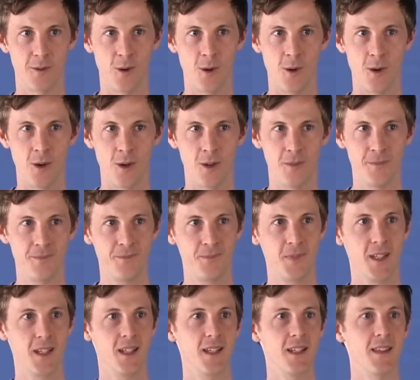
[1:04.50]
for
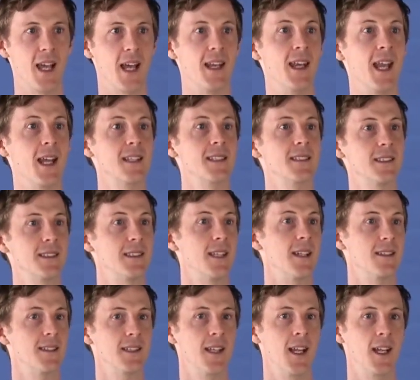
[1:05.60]
that next
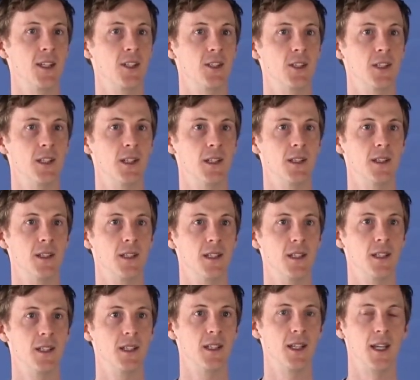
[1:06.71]
destination.
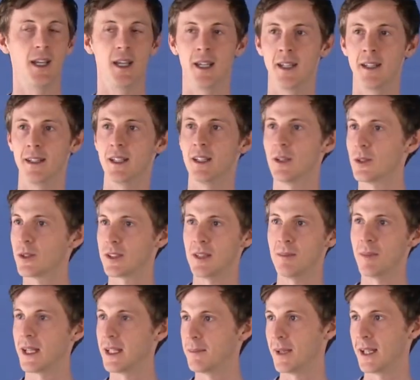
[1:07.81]
And it looked in
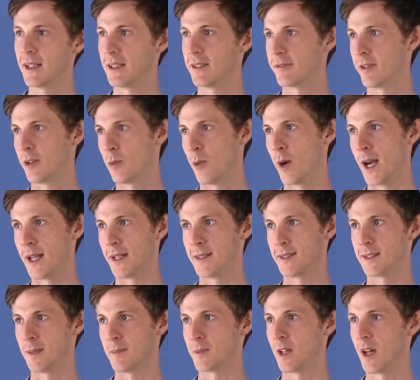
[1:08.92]
many, many different ways.
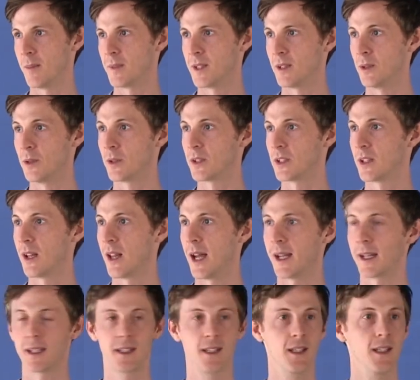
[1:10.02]
Sometimes it looked
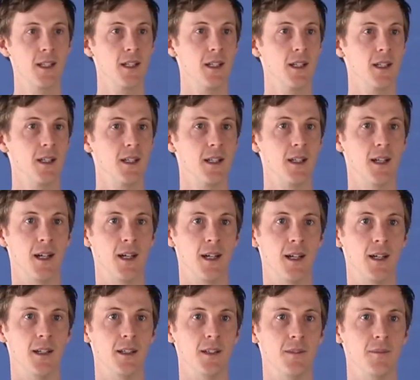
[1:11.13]
like uh,